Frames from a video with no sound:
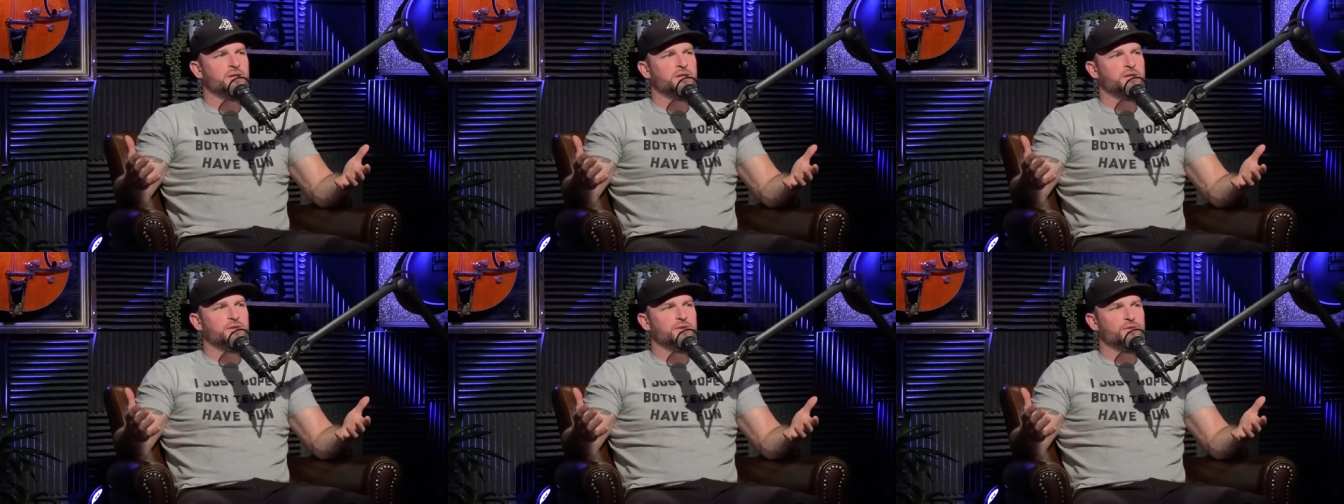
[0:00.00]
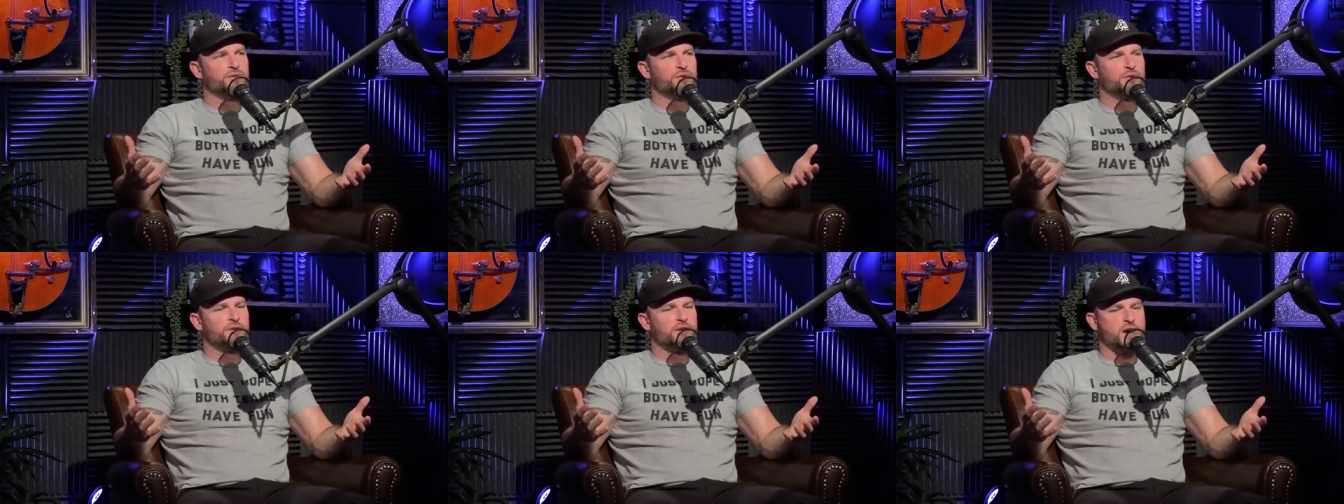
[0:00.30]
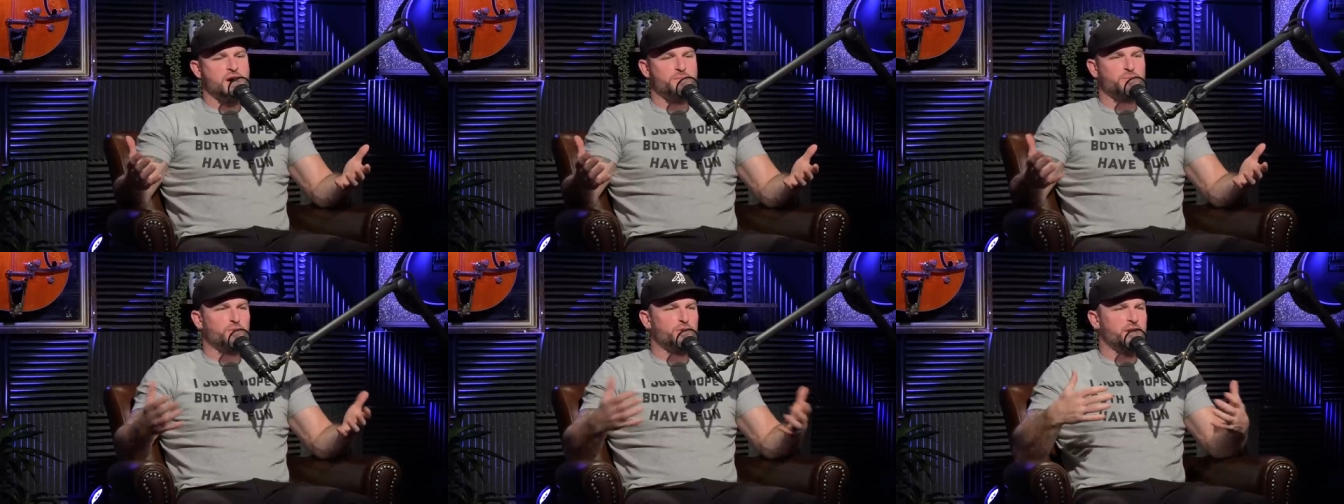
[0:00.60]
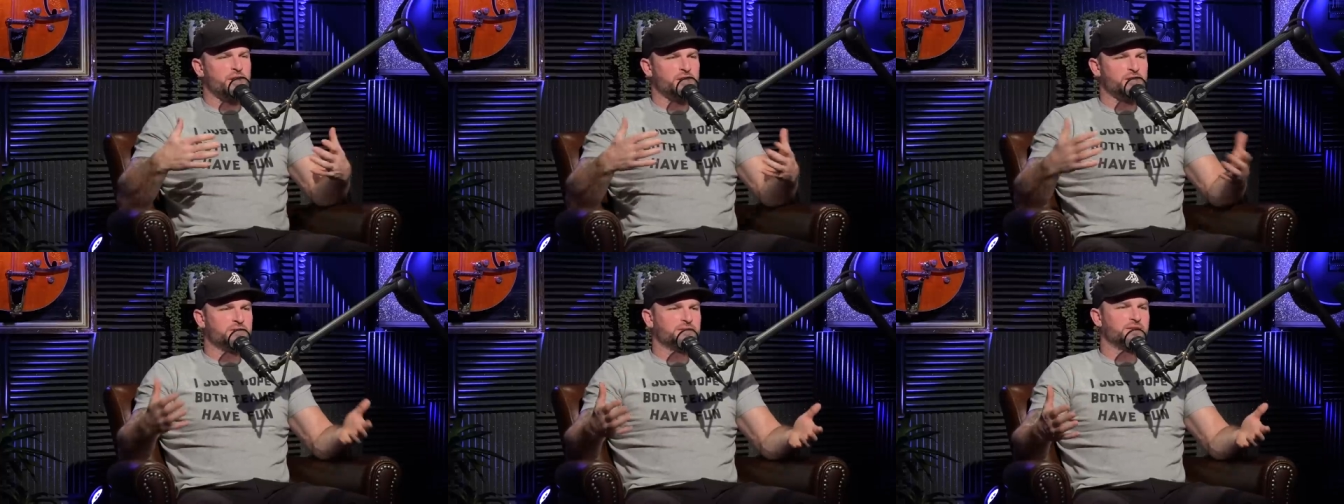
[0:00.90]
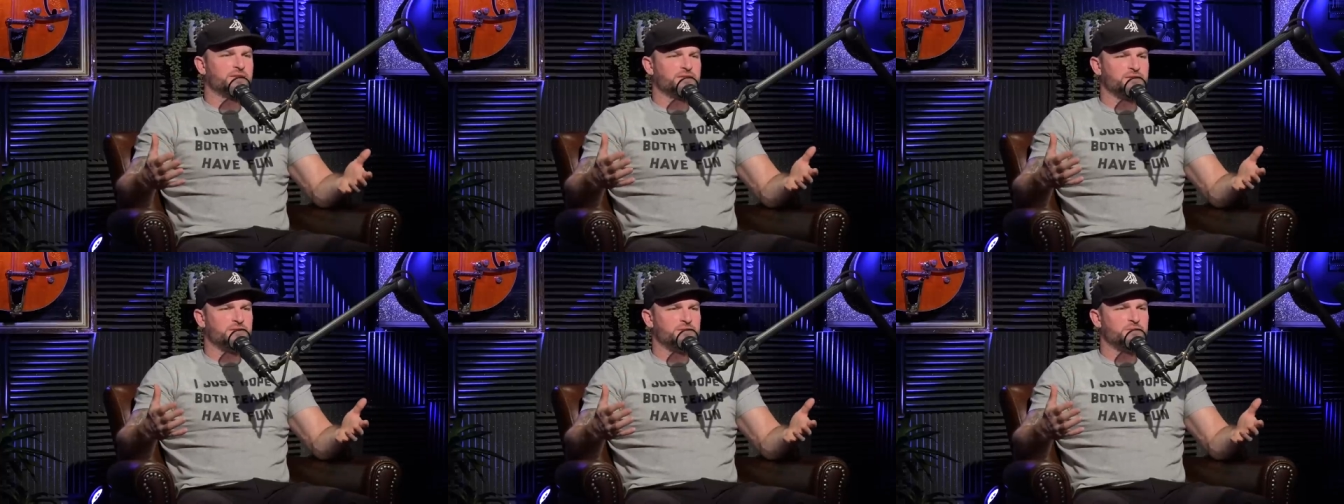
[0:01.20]
your operating
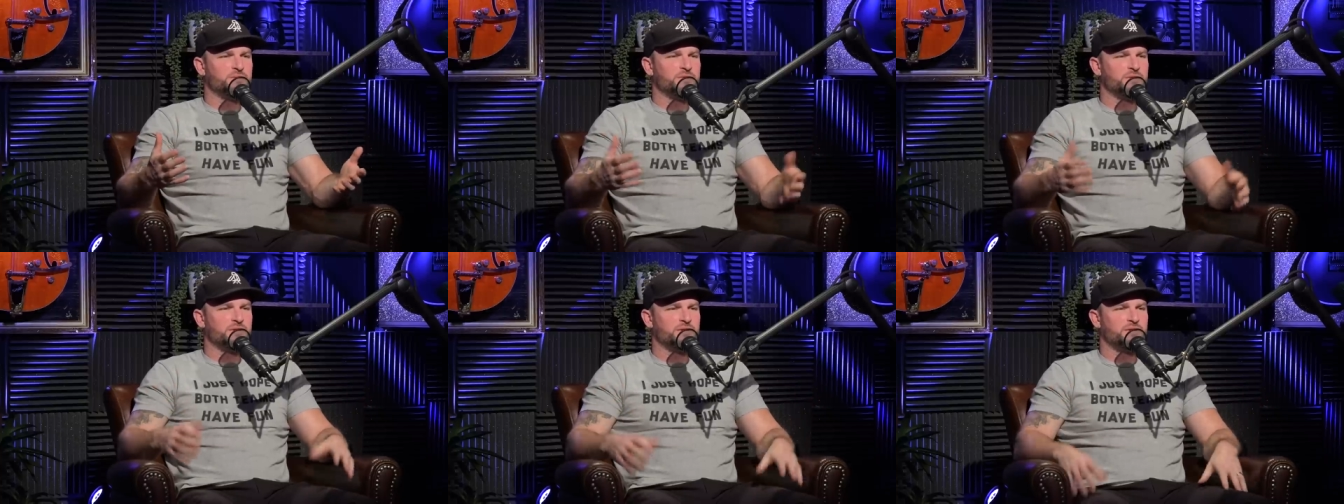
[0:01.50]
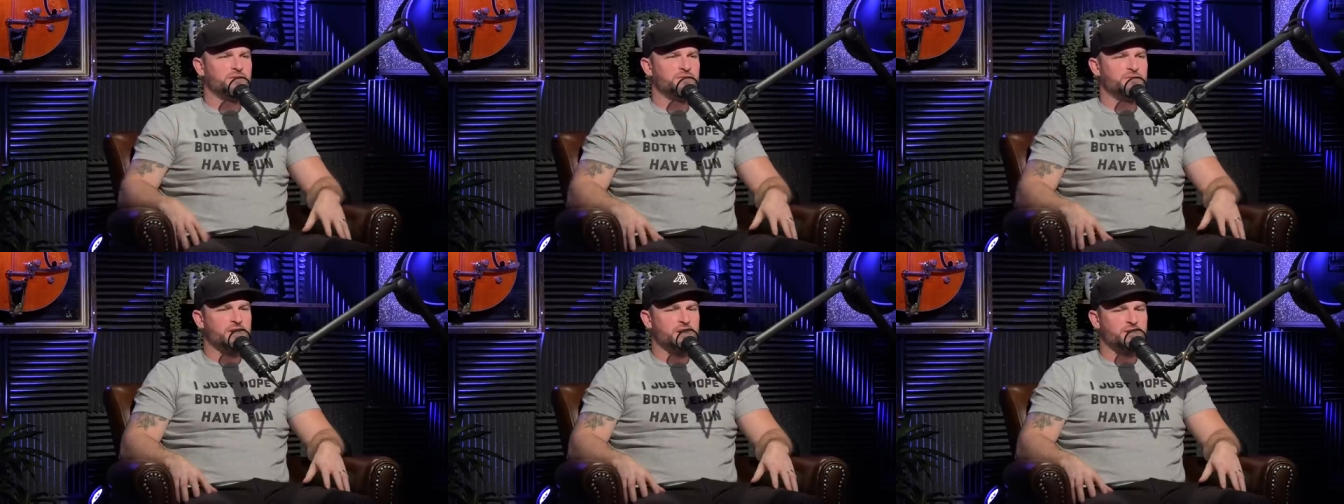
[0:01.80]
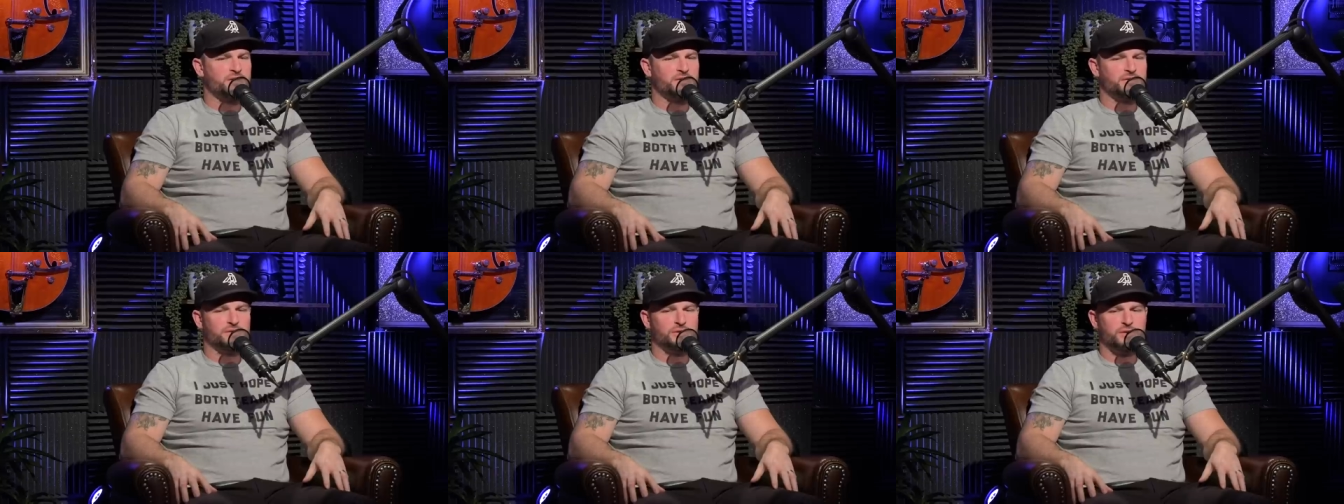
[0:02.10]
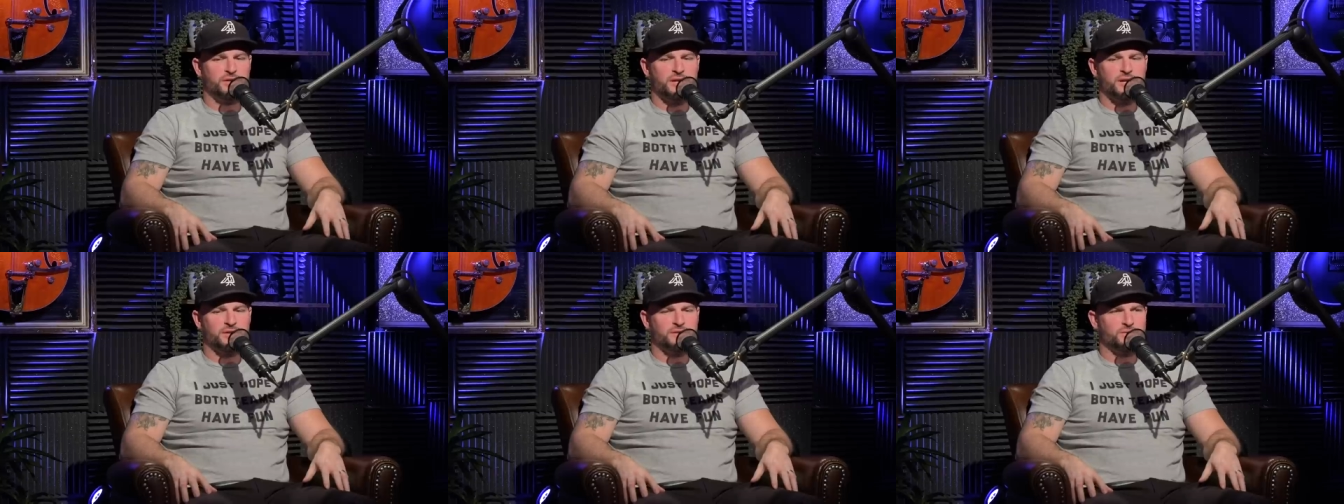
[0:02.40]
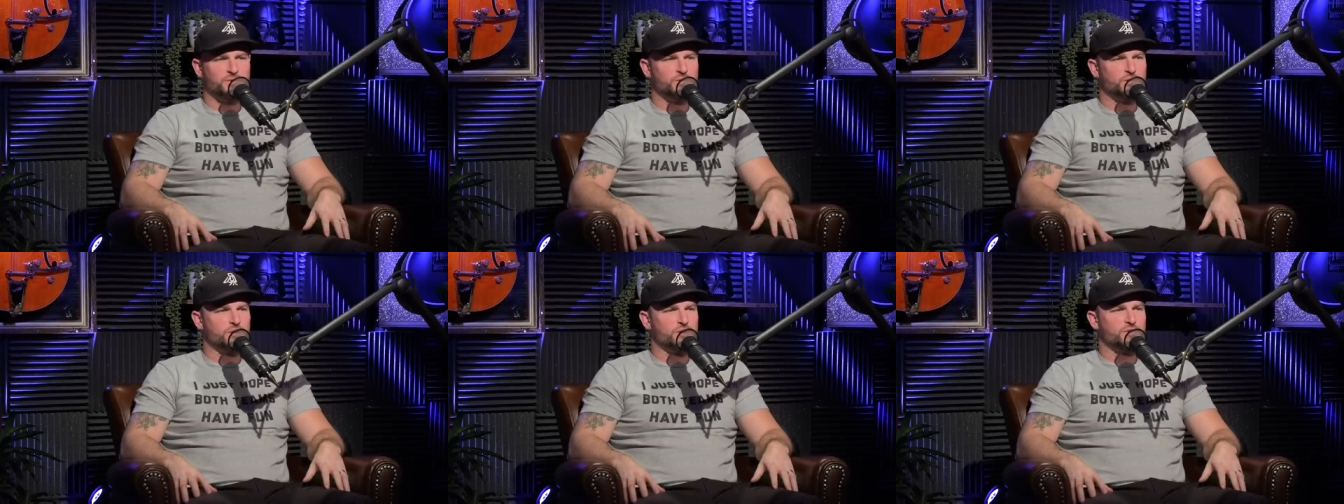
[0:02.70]
system of how you look at
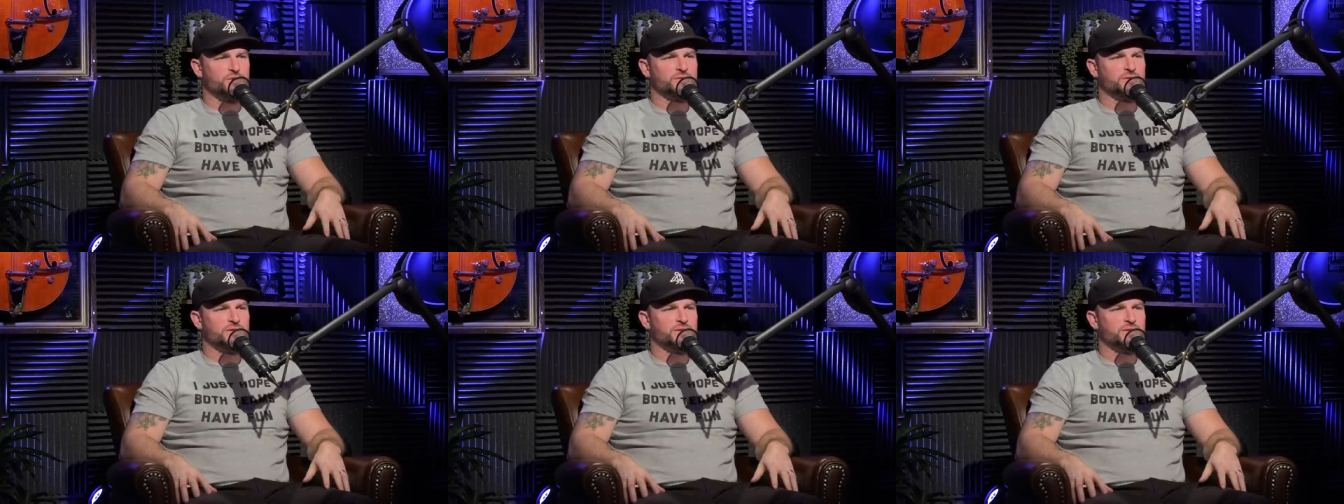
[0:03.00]
the world.